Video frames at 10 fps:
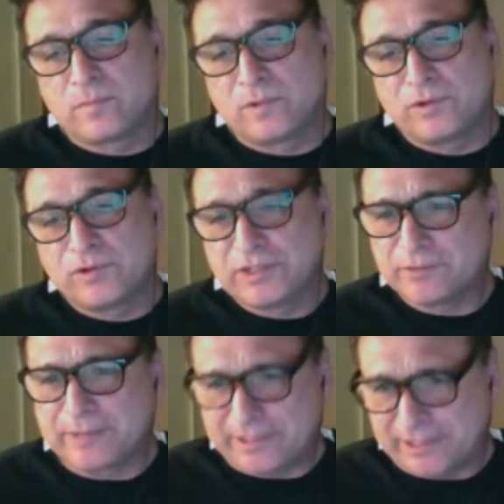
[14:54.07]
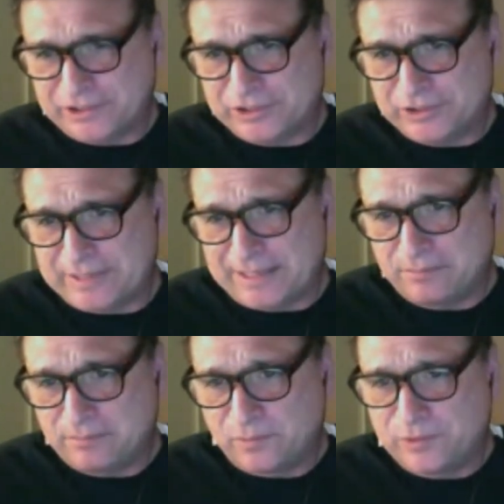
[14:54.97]
using a regulation to do that,
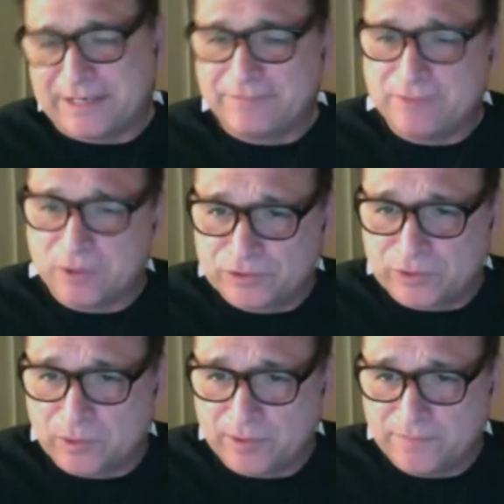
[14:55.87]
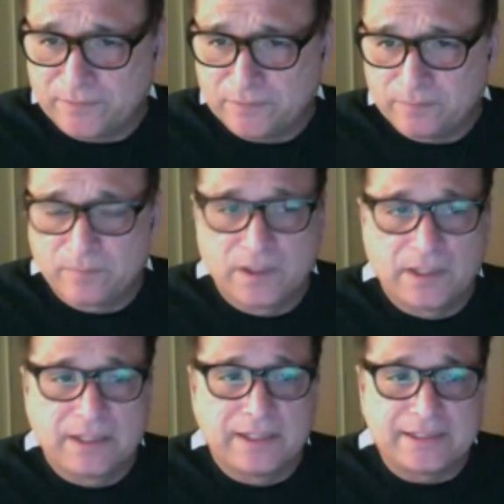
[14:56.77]
which we have no control of,
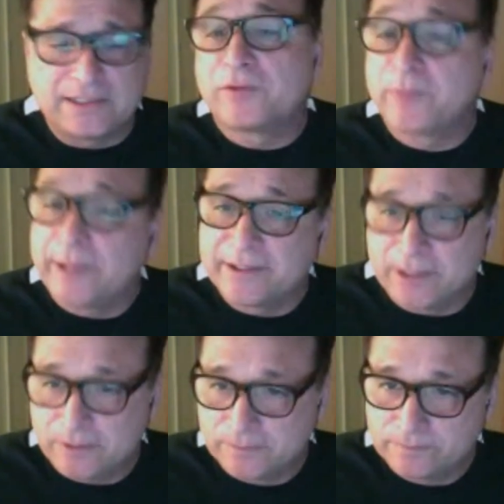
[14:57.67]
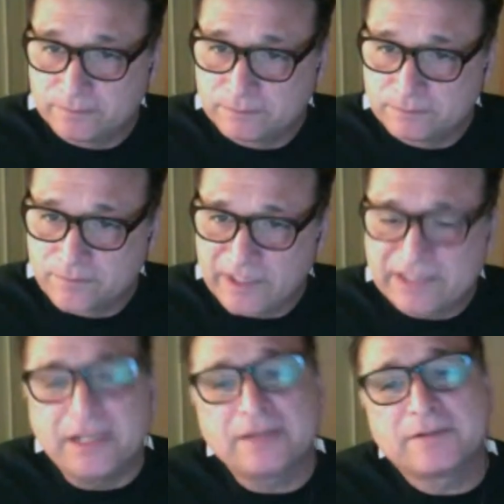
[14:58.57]
is not the way to go. It's
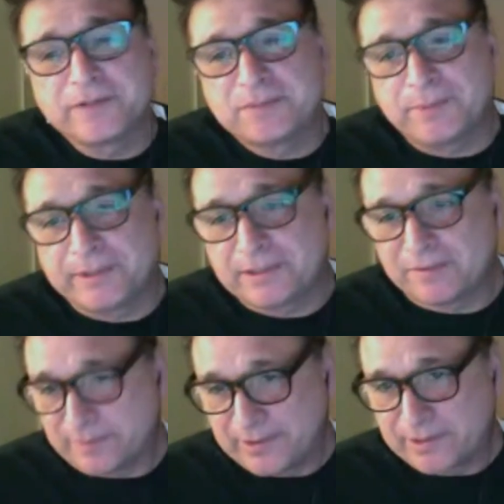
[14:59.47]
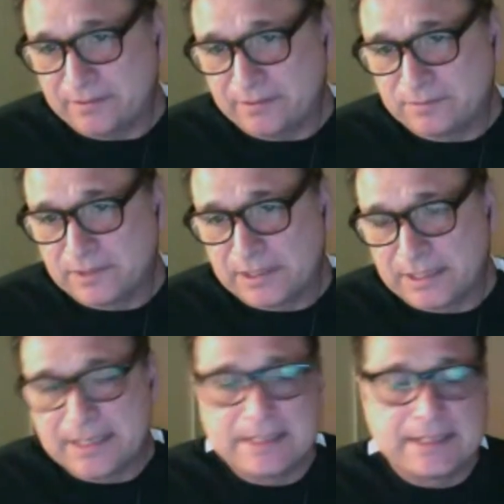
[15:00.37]
not the free spirit of America.
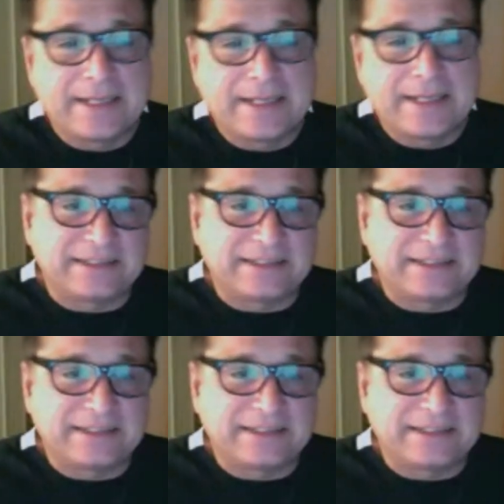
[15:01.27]
is in